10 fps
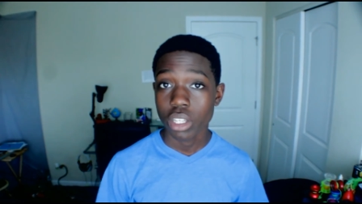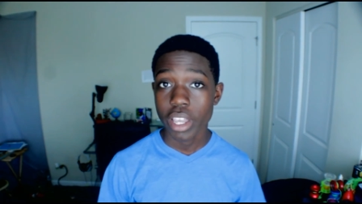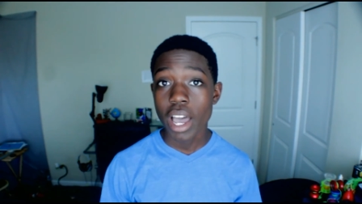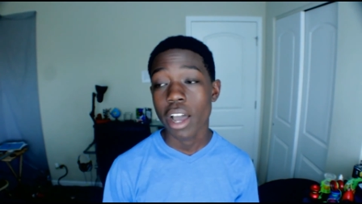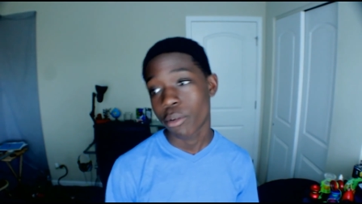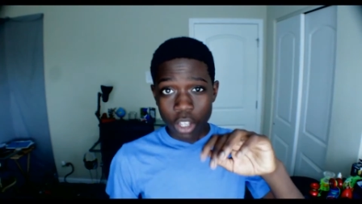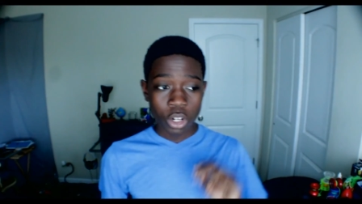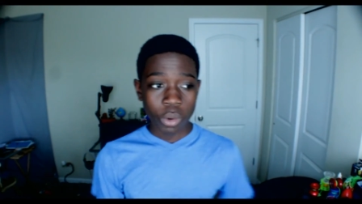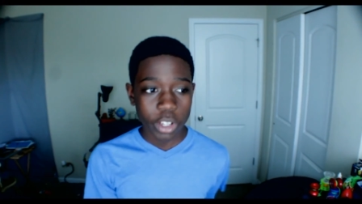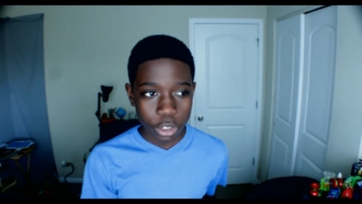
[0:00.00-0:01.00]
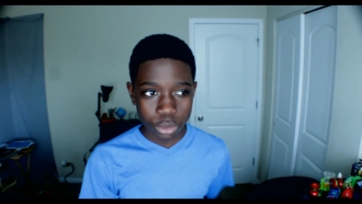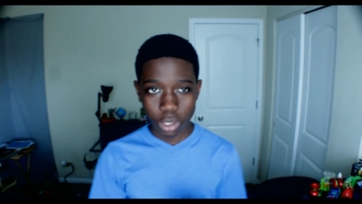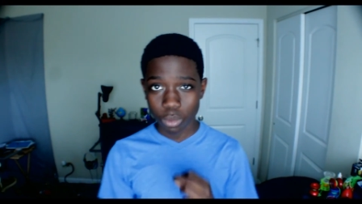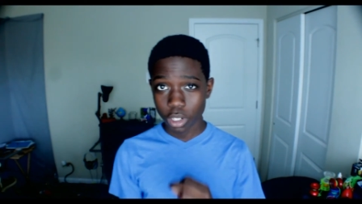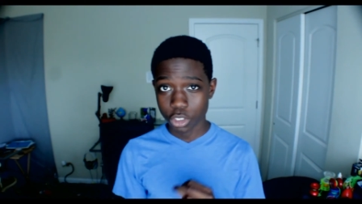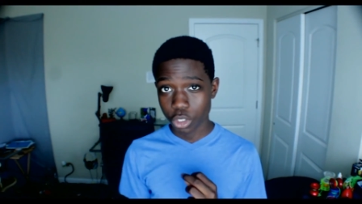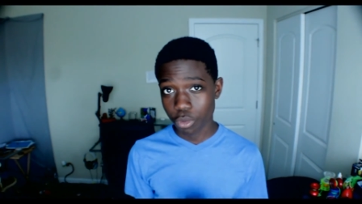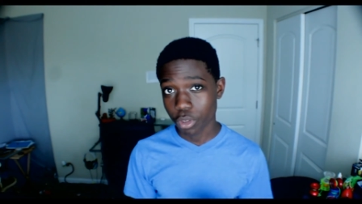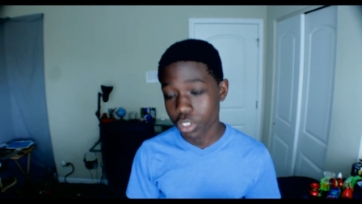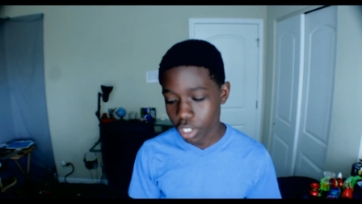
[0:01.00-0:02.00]
yeah, you know what, here's what I want to
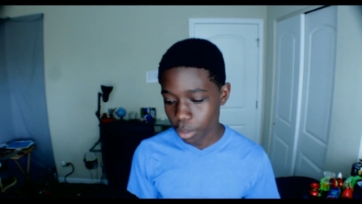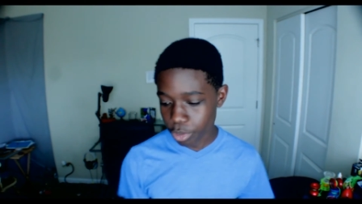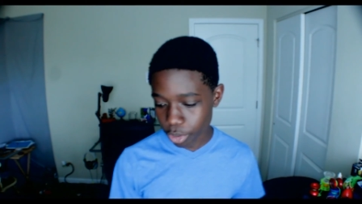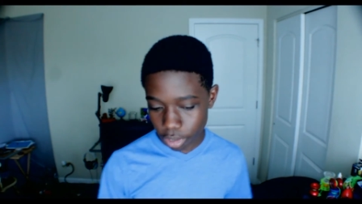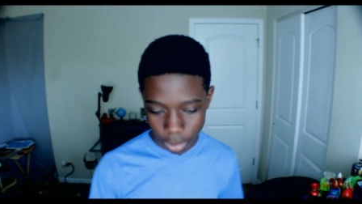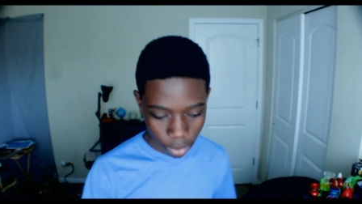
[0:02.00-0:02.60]
do for this episode.